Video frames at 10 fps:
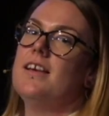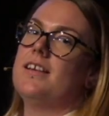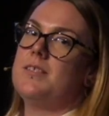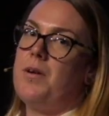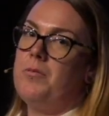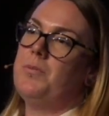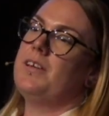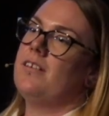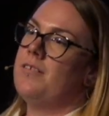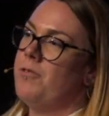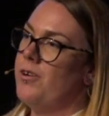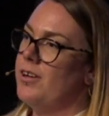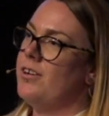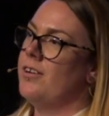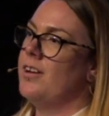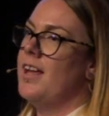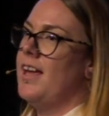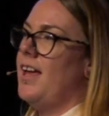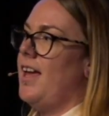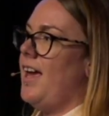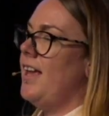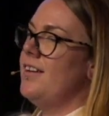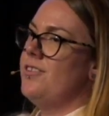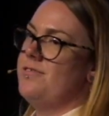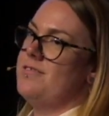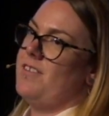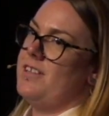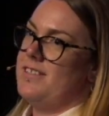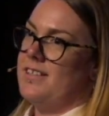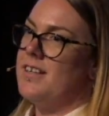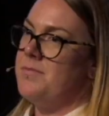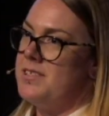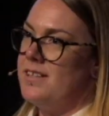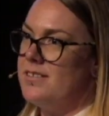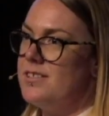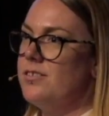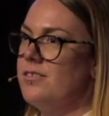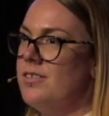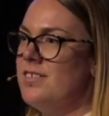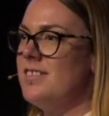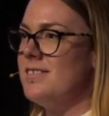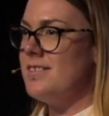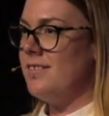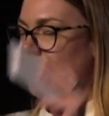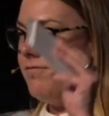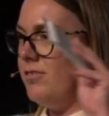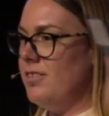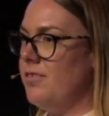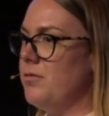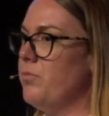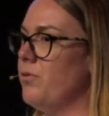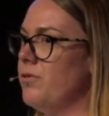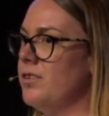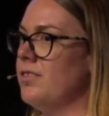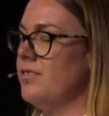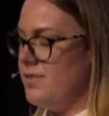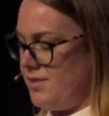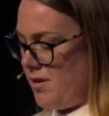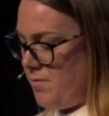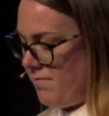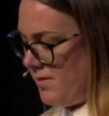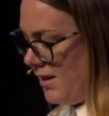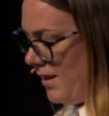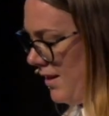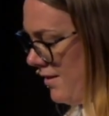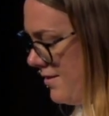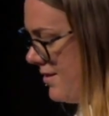it's probably going to work on any new device that comes out too. So you've really got to broaden your scope of thinking